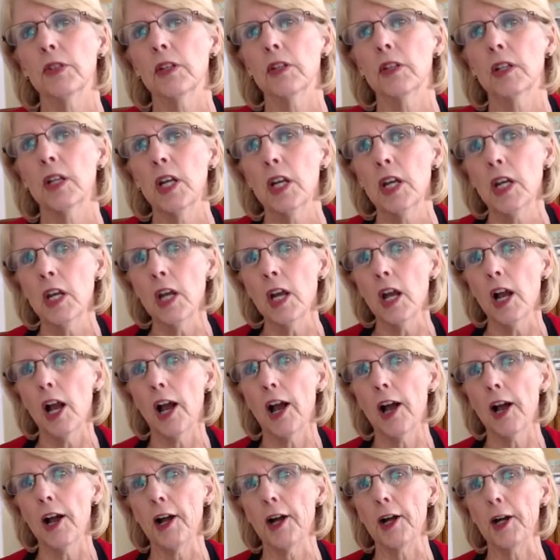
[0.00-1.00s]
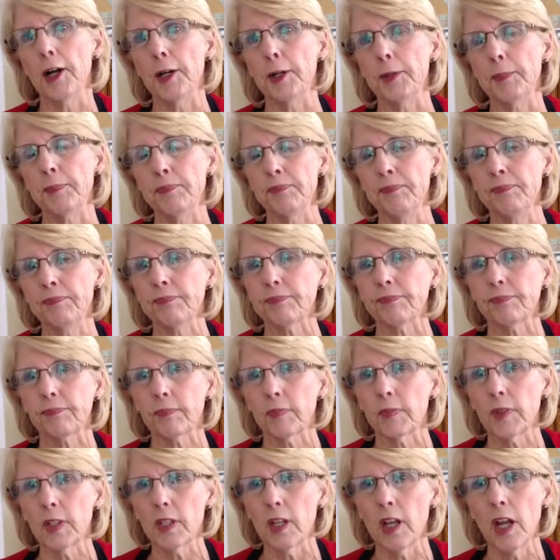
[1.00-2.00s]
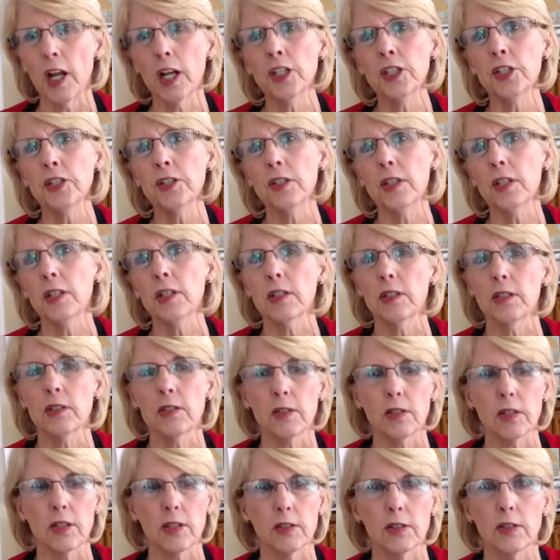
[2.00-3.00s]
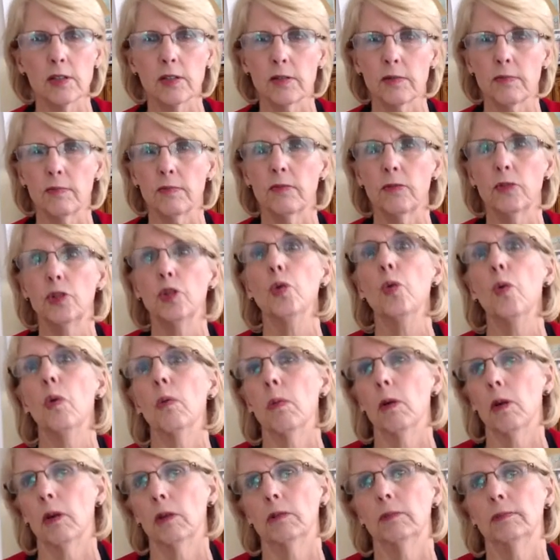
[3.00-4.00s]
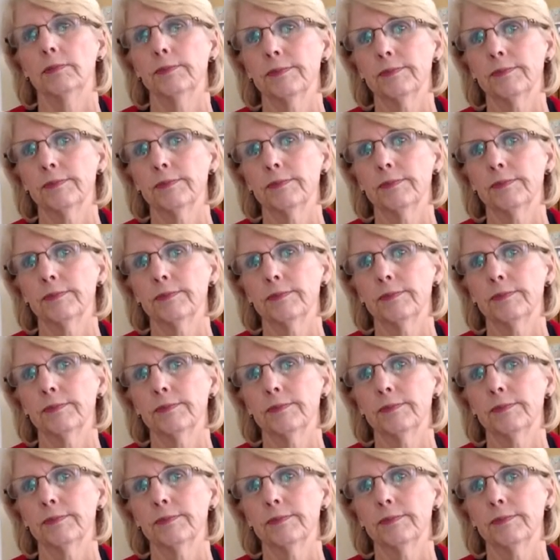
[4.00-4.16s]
And I just think it's doable.